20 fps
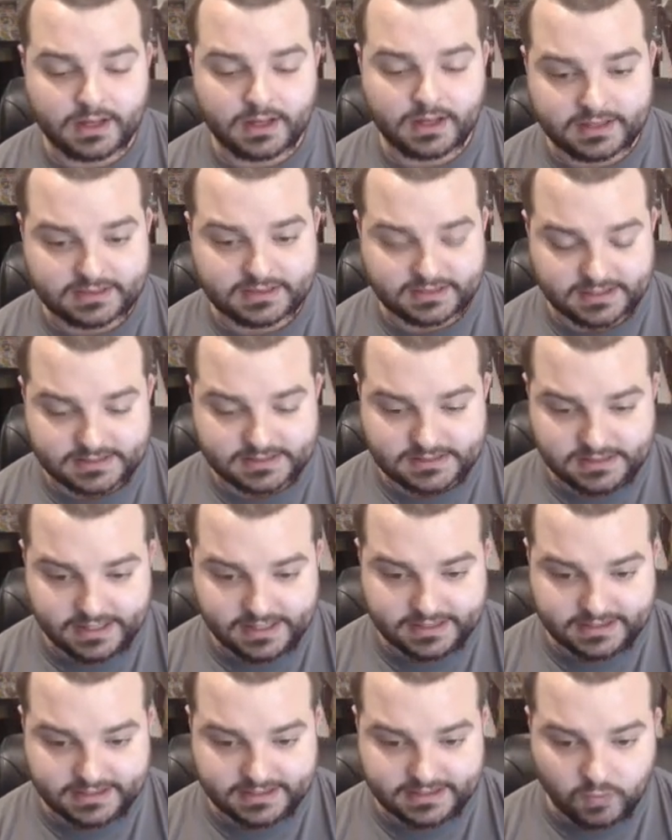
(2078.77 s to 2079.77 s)
Things
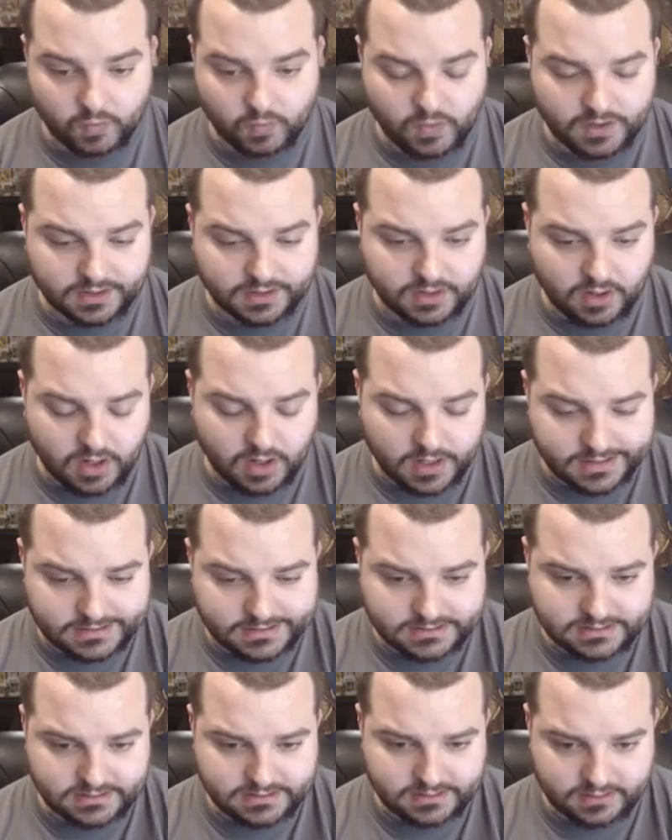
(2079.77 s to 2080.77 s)
like that
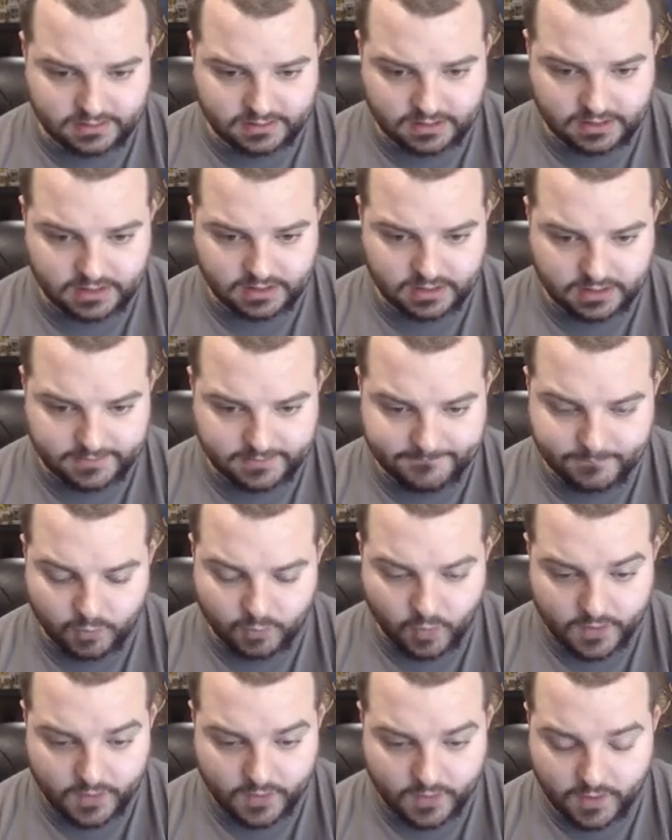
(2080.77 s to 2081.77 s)
1-cost
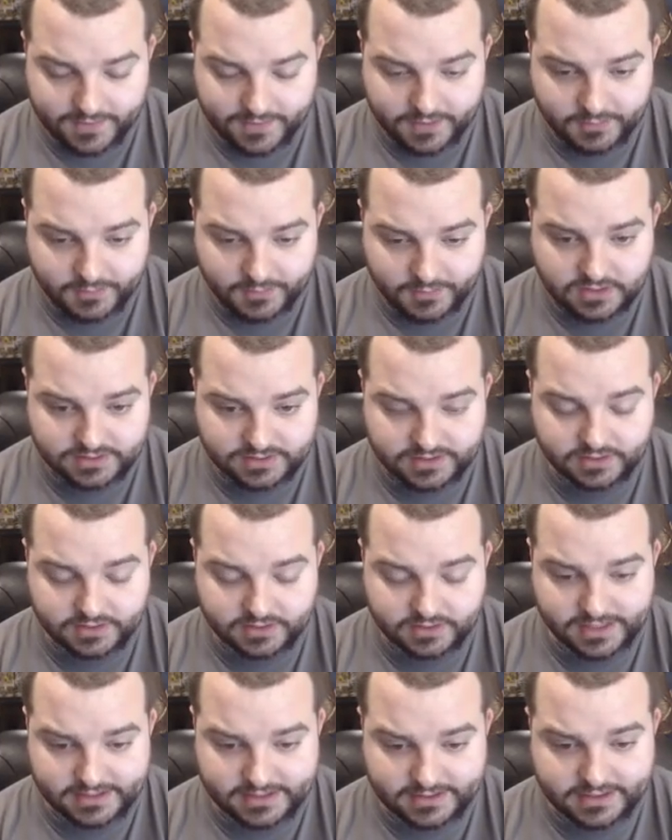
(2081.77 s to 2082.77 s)
1/1 that we saw the other
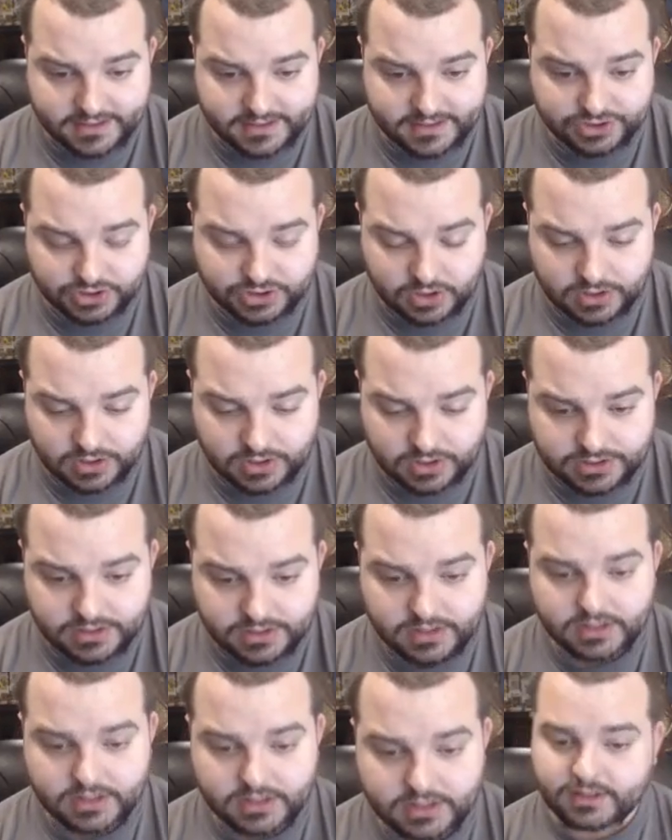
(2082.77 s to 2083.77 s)
day that had charge.
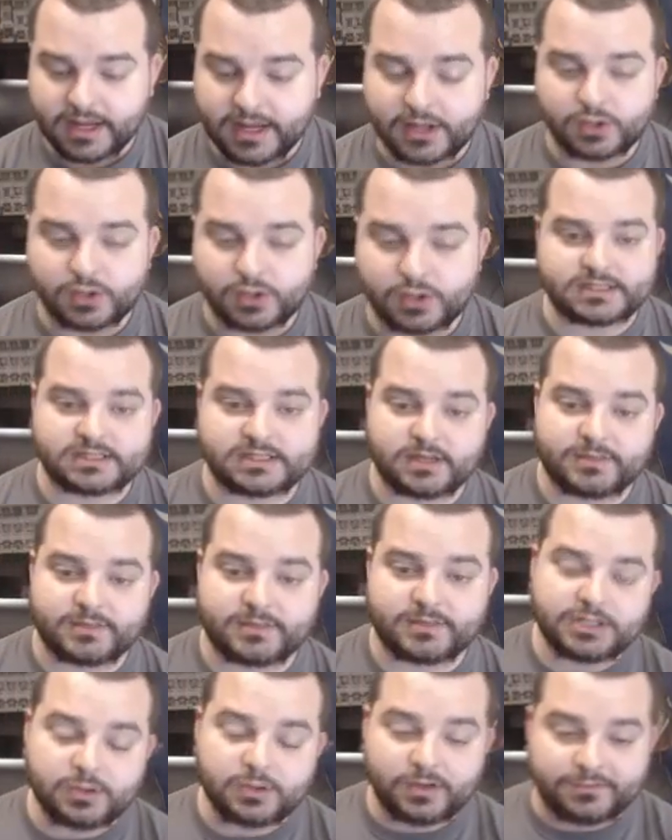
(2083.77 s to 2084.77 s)
Now you can summon
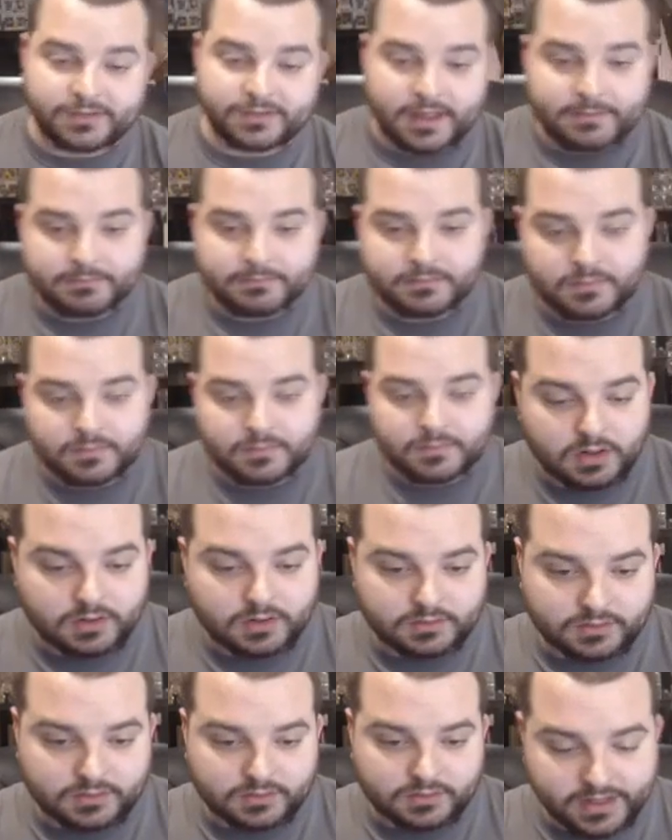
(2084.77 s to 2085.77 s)
2 of them, or
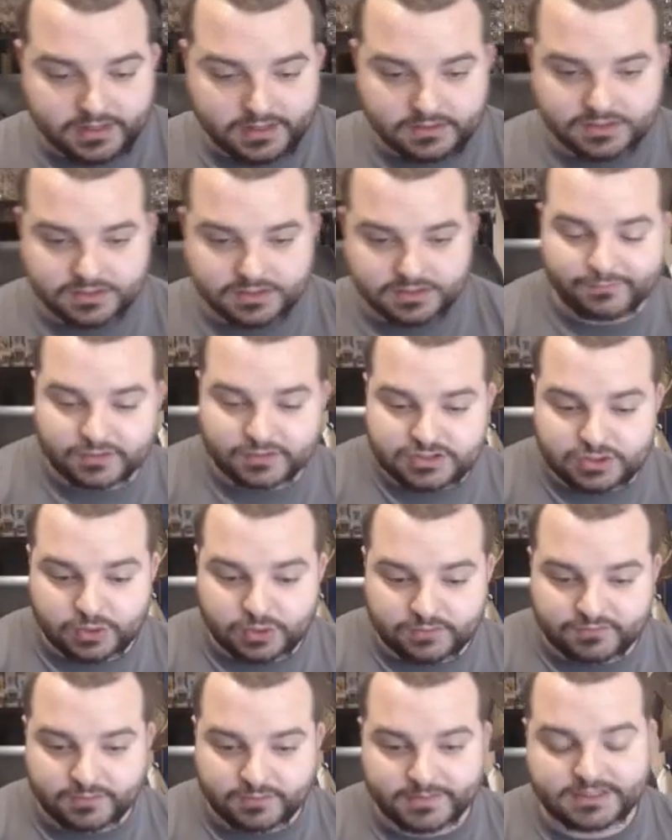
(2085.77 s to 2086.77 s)
you can shuffle 2
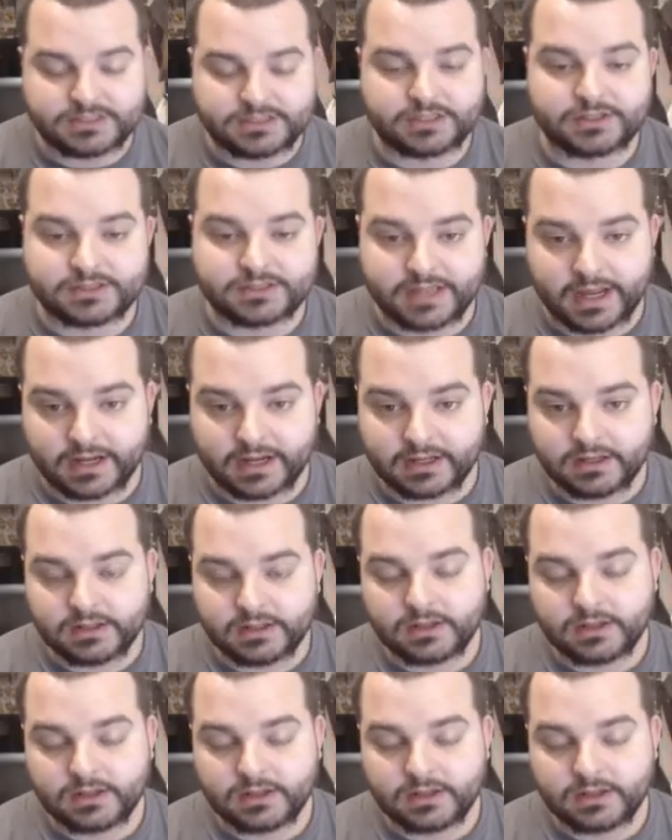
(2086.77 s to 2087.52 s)
of them into your deck.